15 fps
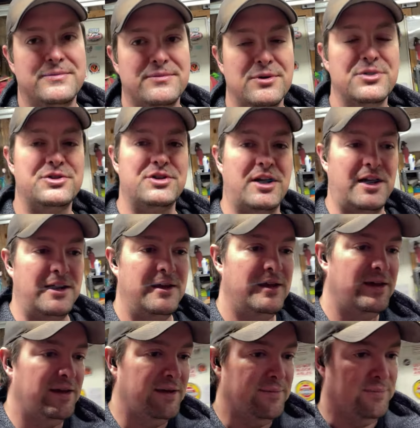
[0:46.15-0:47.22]

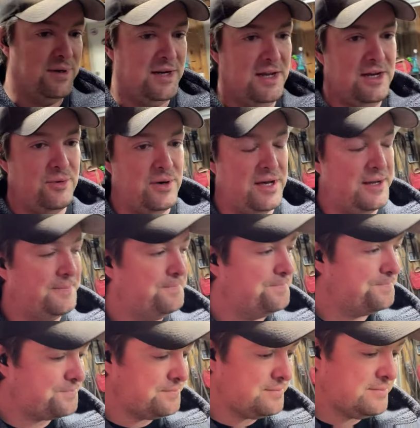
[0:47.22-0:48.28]
But anyway,
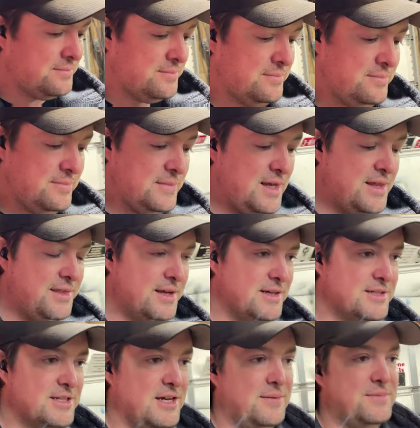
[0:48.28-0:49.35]
I think
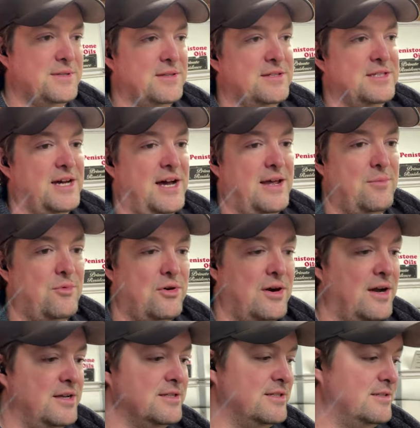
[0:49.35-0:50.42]
it's come to the time where
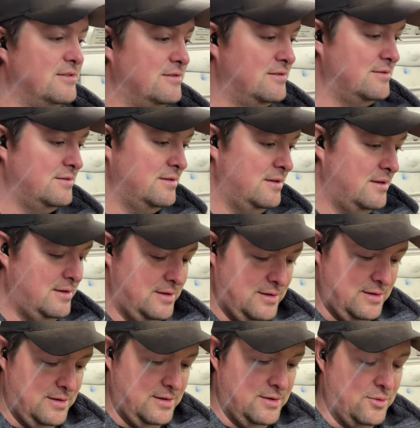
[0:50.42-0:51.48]

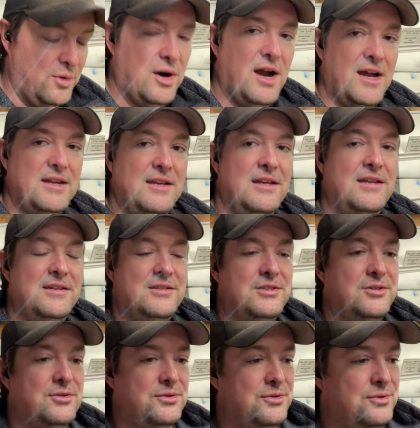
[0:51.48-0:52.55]
I need
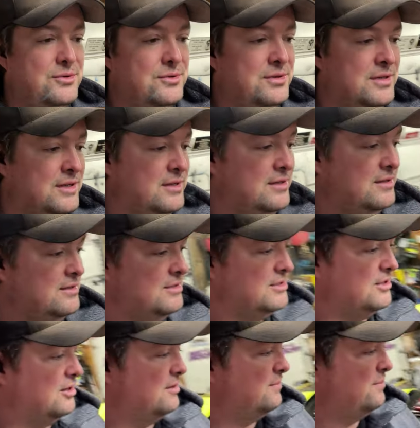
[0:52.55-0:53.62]
to start